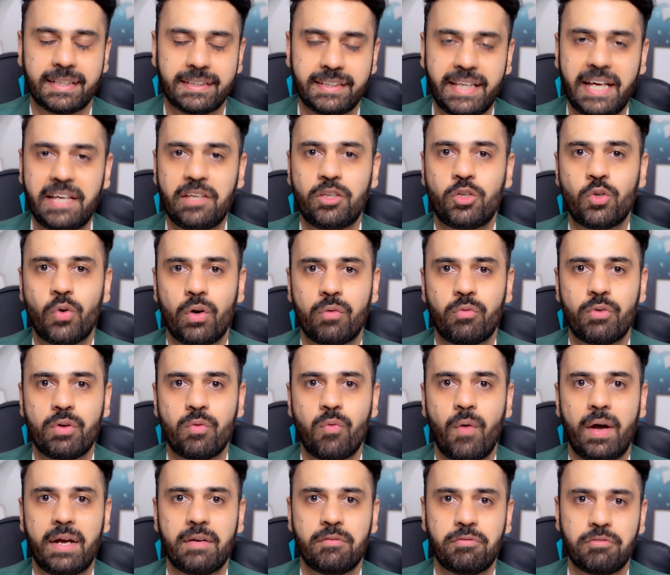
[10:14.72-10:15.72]
Thank you
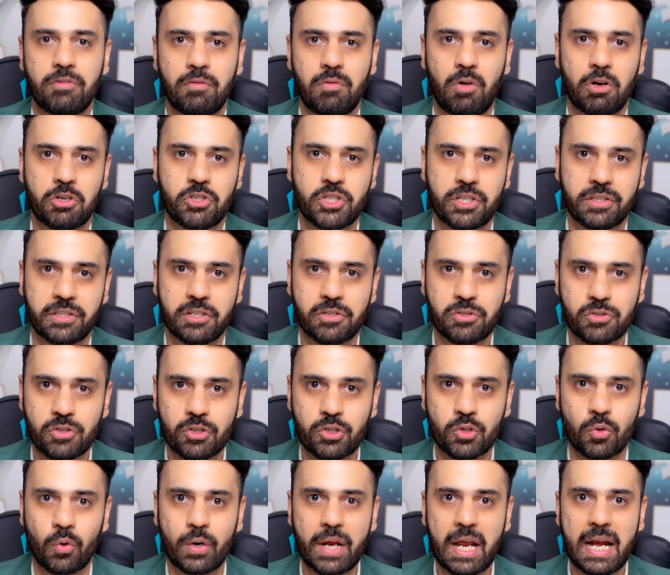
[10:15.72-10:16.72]
everyone for watching this
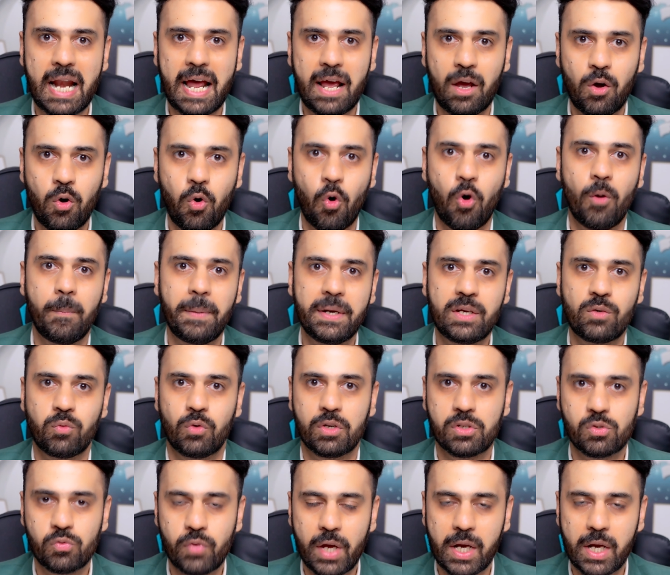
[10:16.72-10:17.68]
tutorial. I hope it was